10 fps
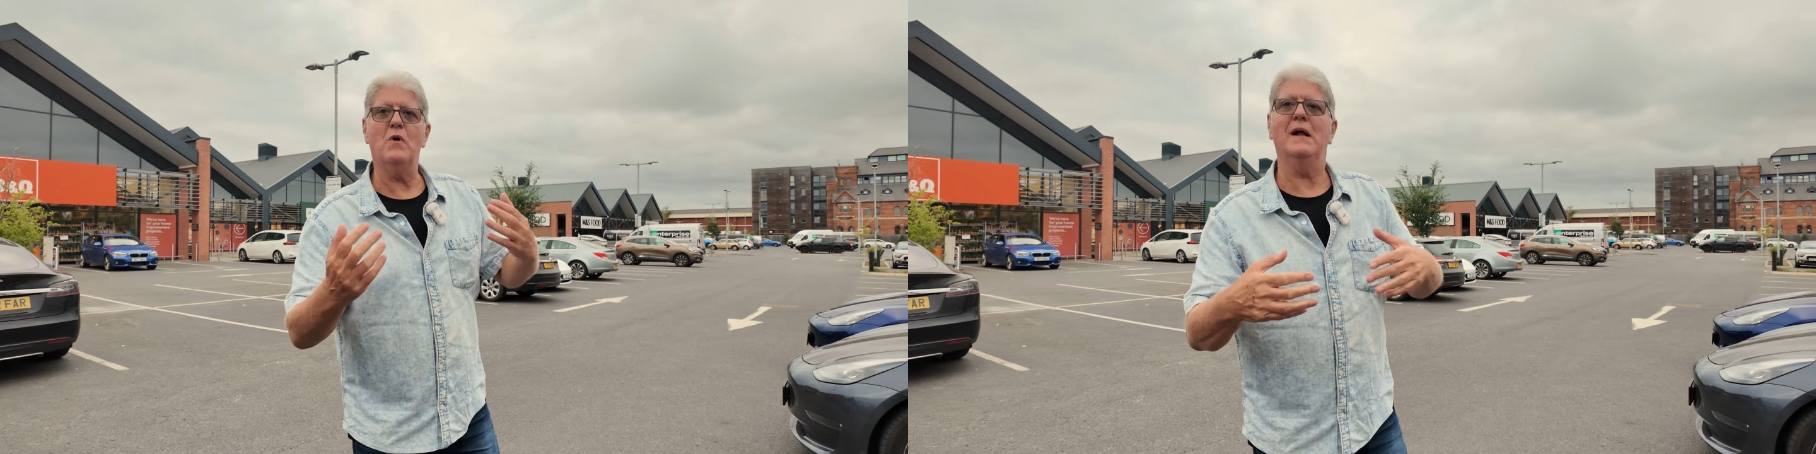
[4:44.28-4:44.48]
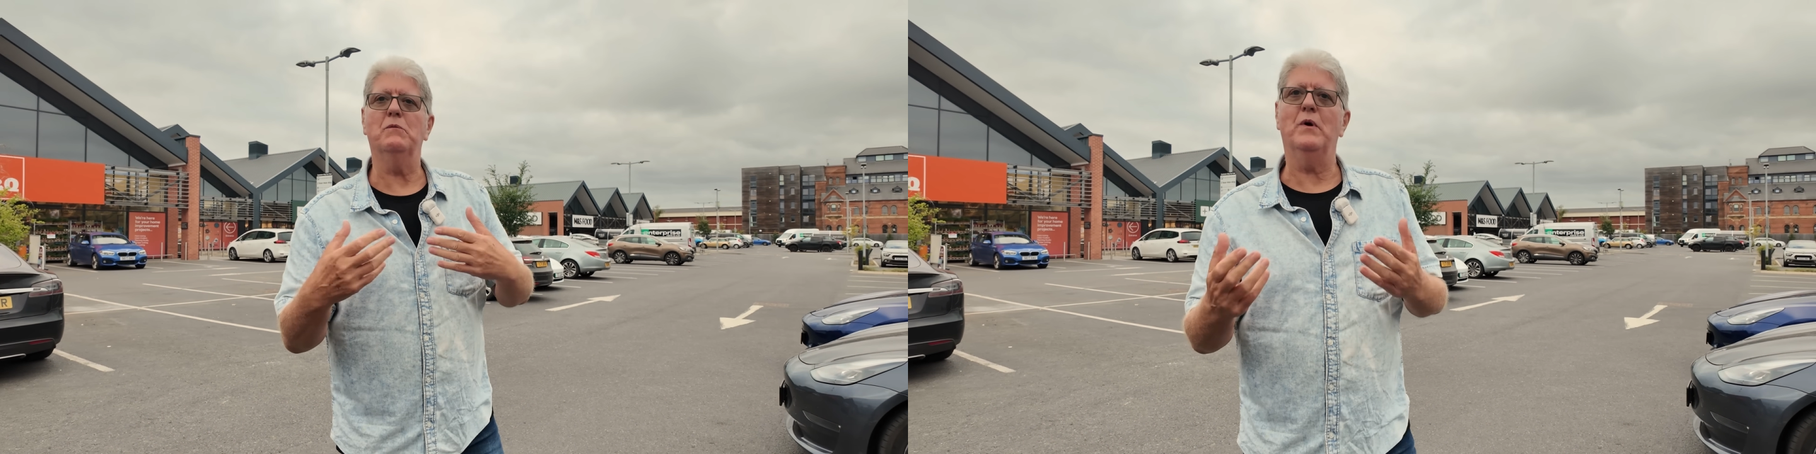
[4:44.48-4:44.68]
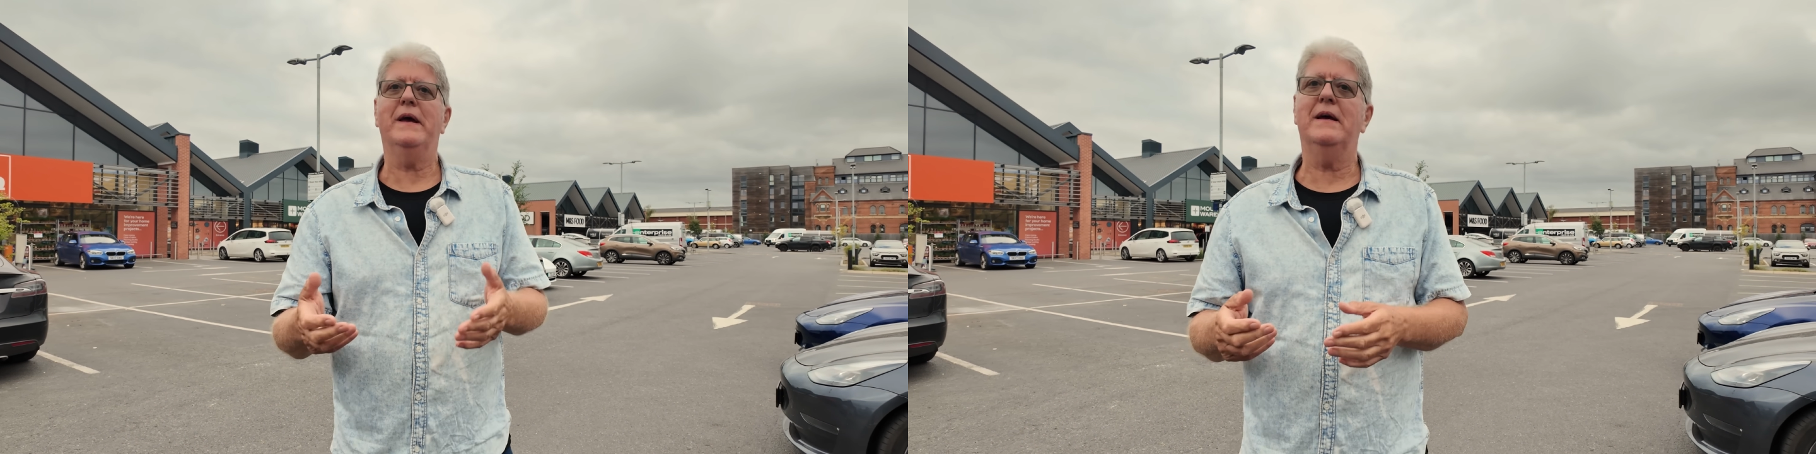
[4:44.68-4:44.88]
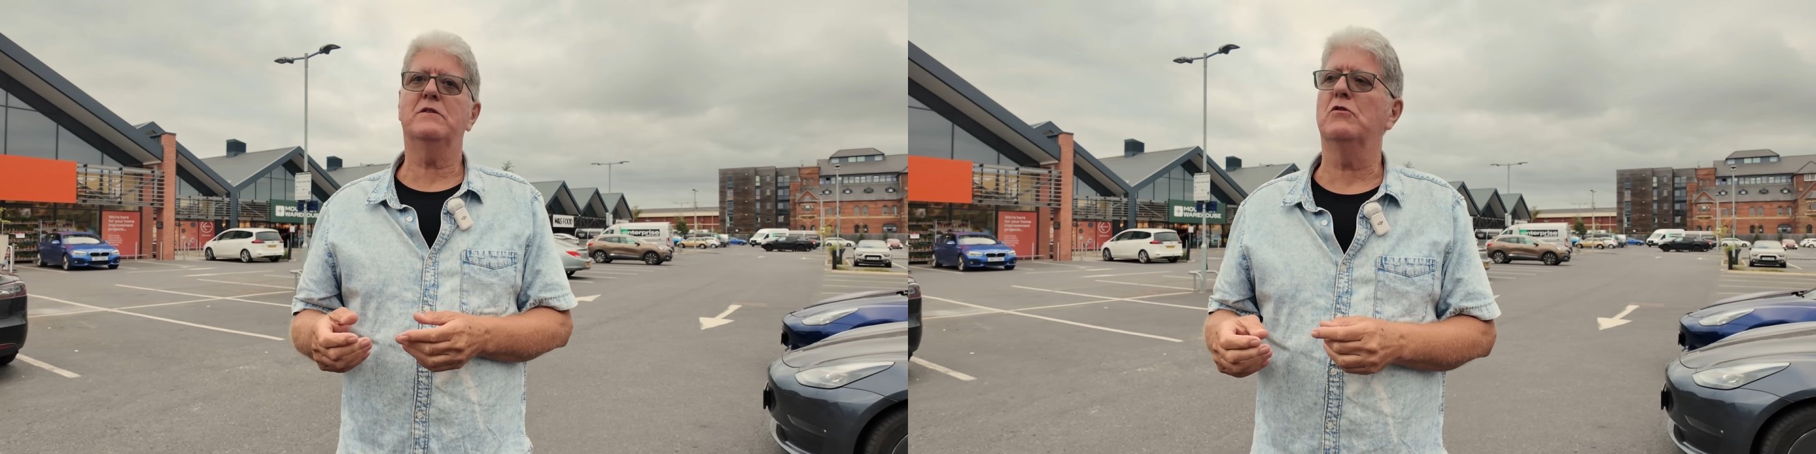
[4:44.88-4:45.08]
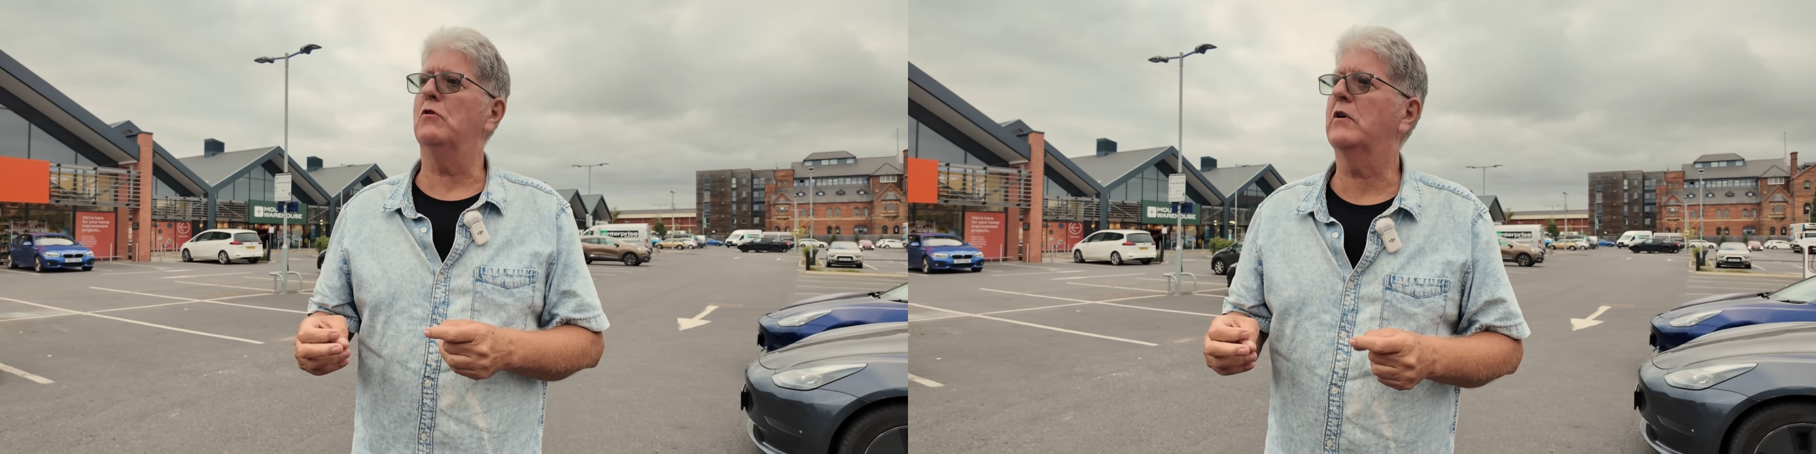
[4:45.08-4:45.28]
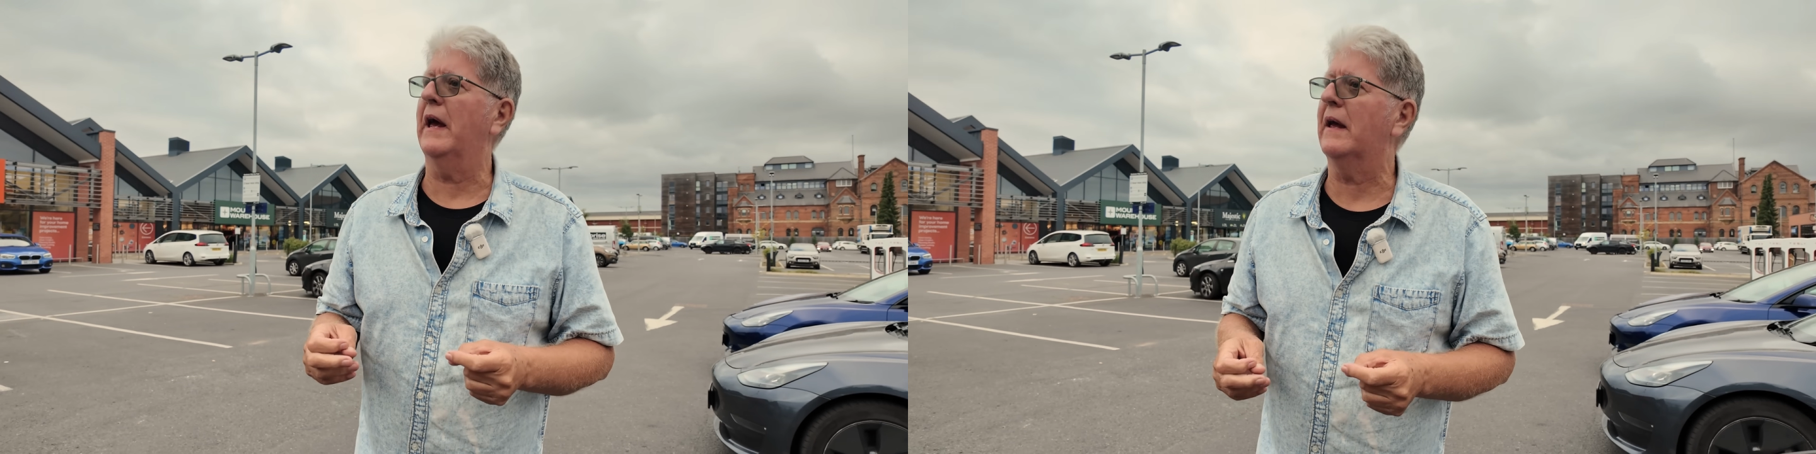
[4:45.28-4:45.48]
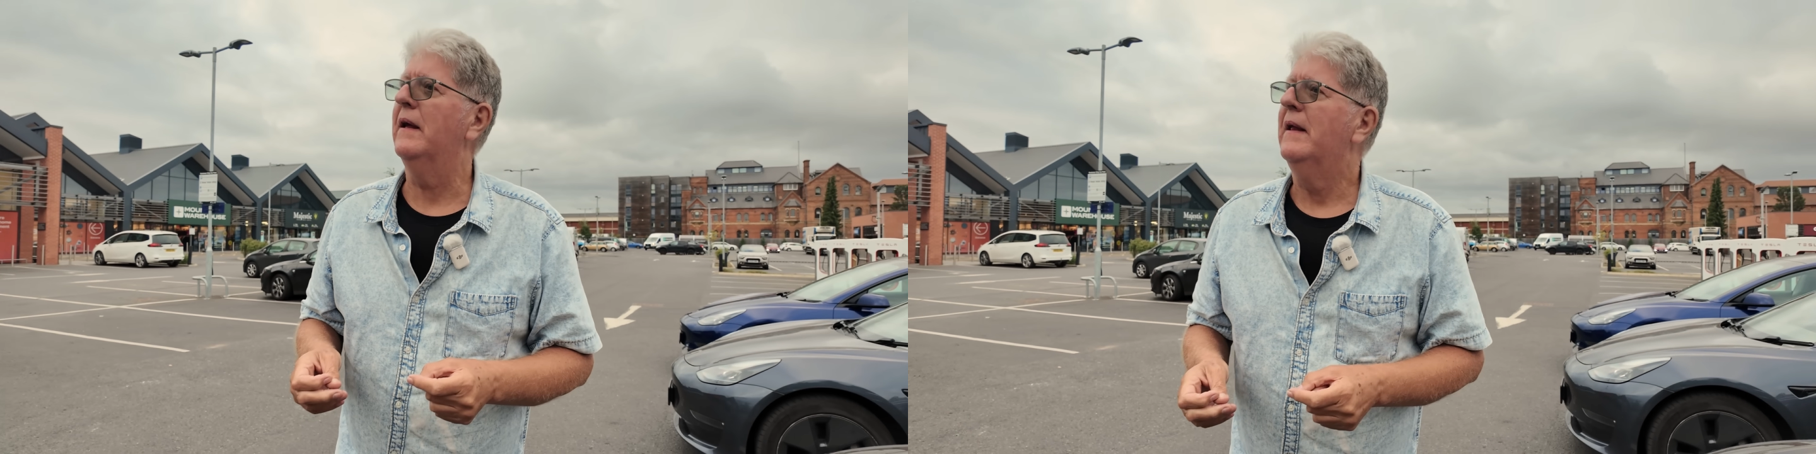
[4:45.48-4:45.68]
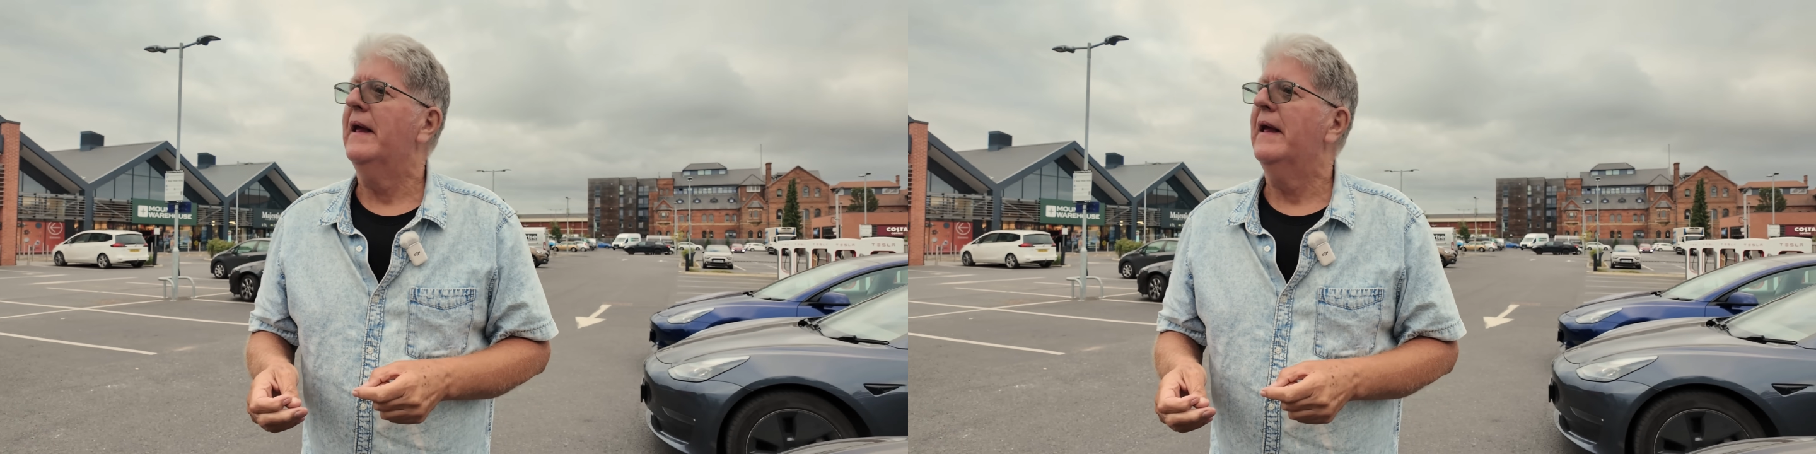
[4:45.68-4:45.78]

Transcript: while we're here talking.